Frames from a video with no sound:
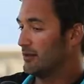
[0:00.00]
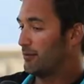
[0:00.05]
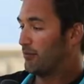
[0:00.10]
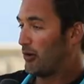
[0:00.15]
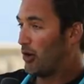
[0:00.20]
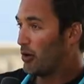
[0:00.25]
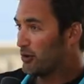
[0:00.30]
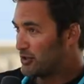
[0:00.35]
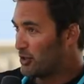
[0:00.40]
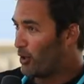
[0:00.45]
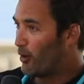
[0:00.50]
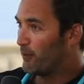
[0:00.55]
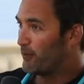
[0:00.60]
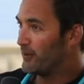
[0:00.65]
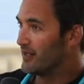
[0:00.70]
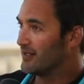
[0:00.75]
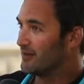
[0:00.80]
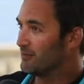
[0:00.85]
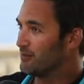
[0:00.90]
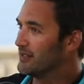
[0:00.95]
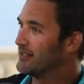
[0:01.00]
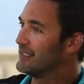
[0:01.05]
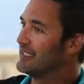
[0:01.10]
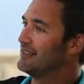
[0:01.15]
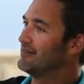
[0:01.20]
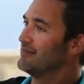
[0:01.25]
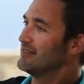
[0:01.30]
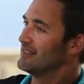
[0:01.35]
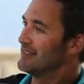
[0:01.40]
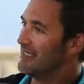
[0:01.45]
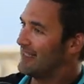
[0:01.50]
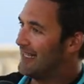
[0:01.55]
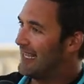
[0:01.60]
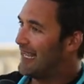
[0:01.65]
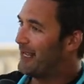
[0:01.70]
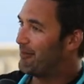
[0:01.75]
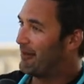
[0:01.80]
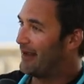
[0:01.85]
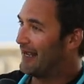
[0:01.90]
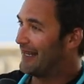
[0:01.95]
But a protopian believes that,
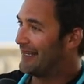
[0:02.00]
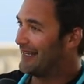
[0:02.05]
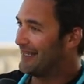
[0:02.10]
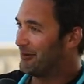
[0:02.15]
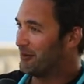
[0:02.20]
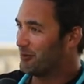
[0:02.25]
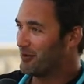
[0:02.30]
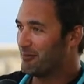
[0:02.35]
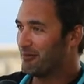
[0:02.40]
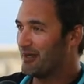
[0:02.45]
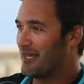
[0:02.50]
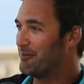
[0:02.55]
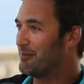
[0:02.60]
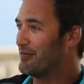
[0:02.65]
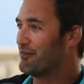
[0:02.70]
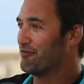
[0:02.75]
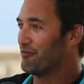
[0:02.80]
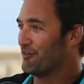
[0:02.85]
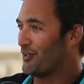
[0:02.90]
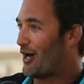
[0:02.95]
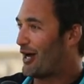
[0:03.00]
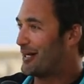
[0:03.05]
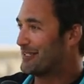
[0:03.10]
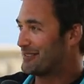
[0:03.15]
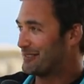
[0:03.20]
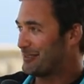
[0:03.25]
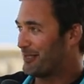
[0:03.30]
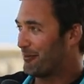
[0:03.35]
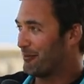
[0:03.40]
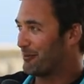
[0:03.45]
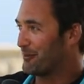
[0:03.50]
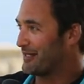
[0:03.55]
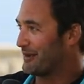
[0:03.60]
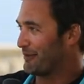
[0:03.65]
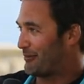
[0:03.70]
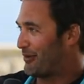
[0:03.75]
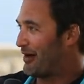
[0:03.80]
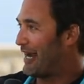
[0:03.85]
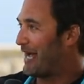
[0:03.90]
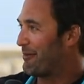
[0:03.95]
hey man, we may be flawed,
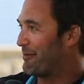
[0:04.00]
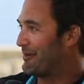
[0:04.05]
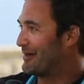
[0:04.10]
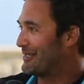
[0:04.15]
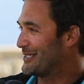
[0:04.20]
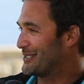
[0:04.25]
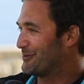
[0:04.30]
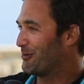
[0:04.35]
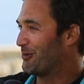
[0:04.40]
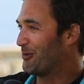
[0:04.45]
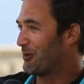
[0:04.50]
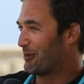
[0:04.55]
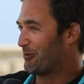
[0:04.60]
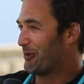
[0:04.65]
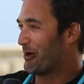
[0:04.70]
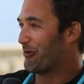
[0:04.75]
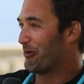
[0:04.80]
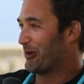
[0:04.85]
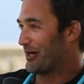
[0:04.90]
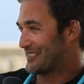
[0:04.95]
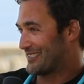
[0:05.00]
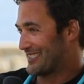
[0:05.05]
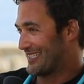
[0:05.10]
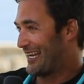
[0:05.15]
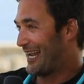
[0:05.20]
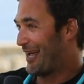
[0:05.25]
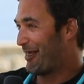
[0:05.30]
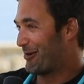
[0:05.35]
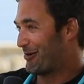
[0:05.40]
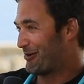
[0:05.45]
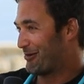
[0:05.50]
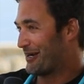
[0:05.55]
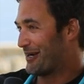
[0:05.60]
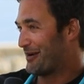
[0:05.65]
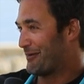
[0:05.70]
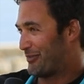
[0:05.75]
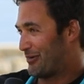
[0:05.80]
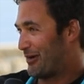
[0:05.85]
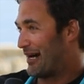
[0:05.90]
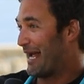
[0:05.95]
stumbling primates, but when we work together, we
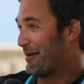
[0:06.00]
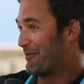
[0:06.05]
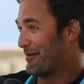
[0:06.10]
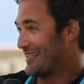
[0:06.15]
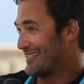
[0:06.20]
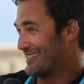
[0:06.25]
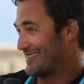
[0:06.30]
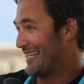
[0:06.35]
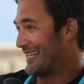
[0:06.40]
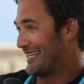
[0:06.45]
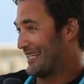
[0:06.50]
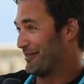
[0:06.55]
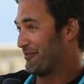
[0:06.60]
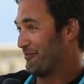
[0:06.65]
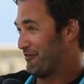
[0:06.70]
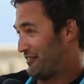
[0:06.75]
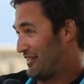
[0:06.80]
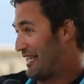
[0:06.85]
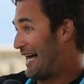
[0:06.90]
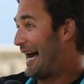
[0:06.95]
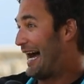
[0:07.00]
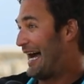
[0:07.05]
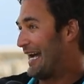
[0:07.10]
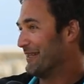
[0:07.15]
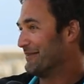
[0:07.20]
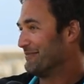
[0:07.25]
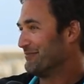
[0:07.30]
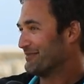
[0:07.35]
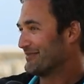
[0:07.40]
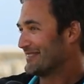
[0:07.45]
are primates that can fly.